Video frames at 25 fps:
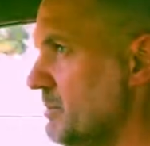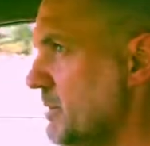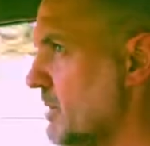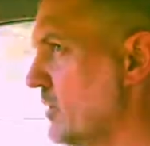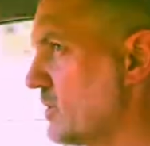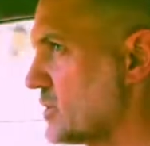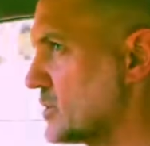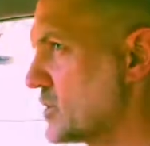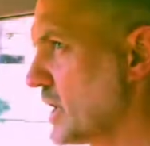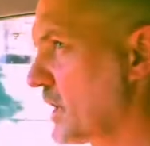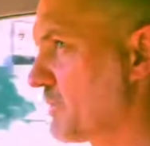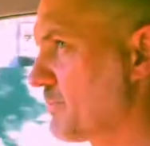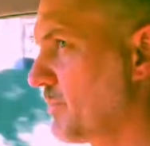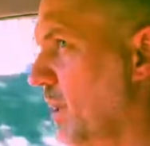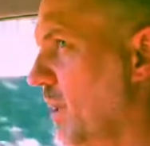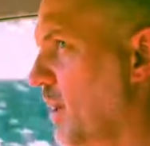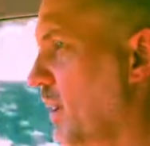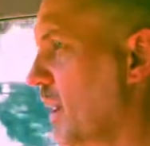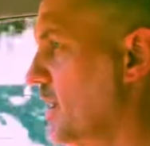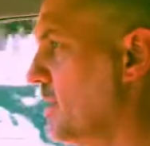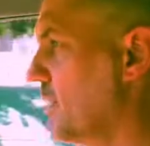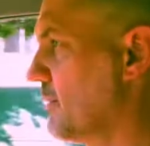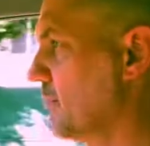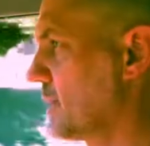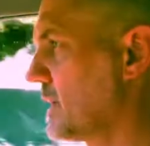mirror check
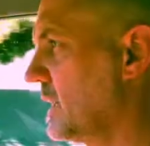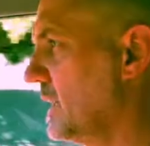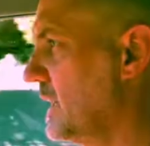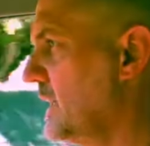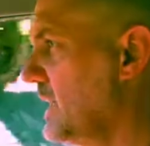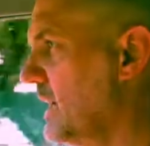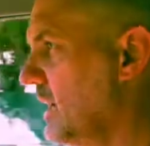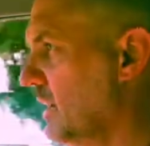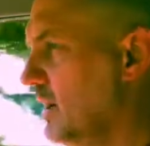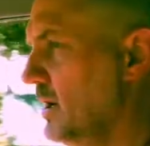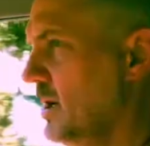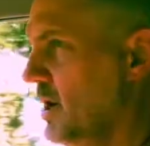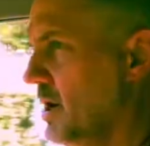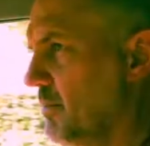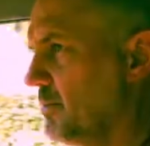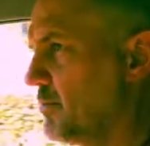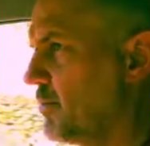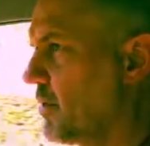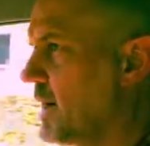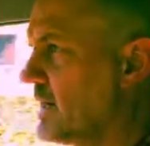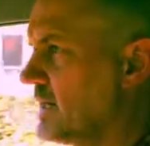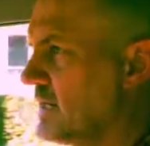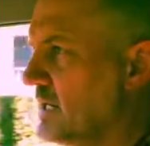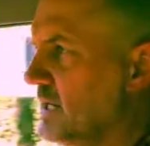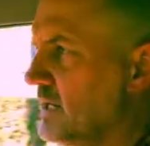behind, I'm clear.
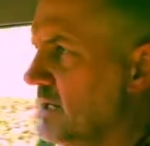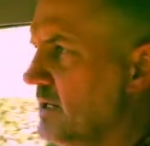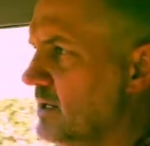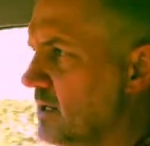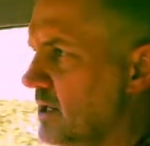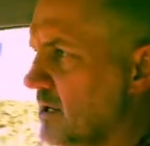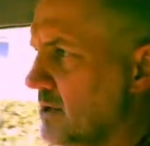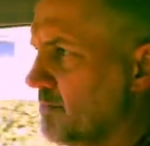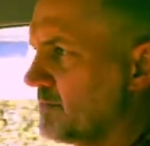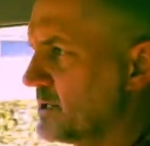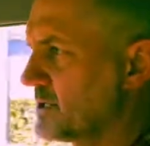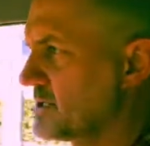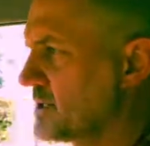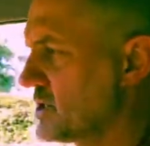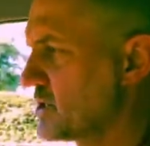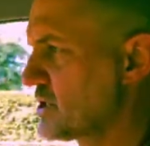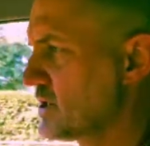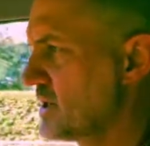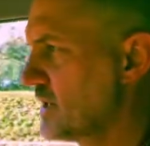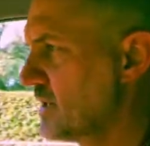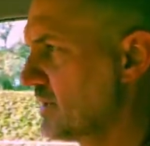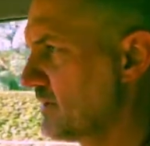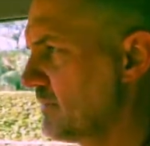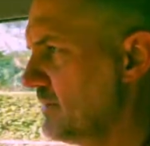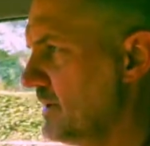Braking,
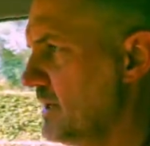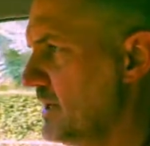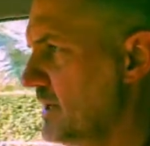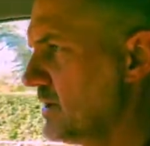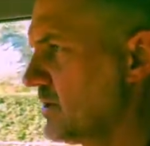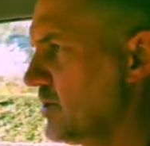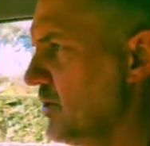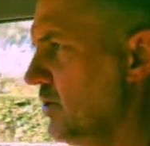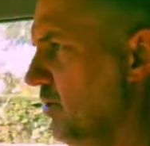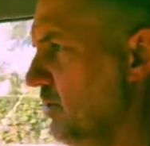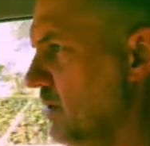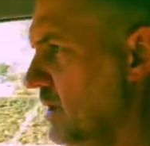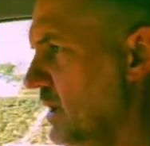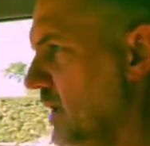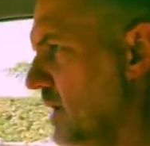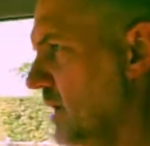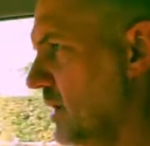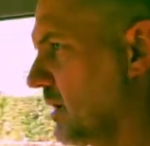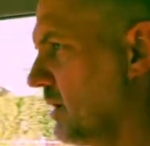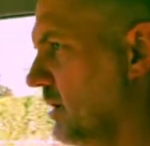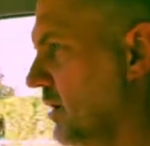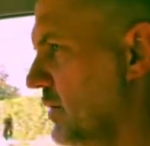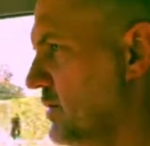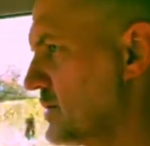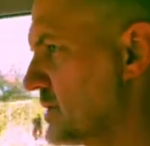positioning the vehicle
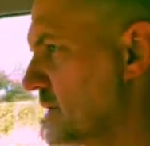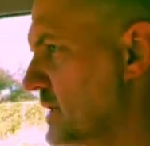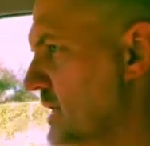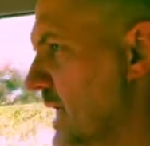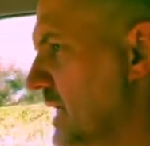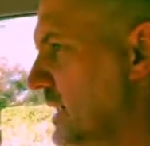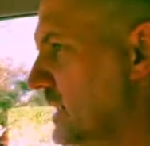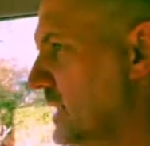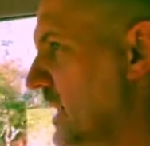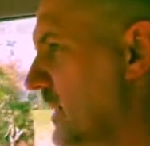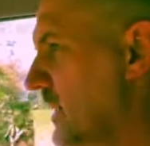close to that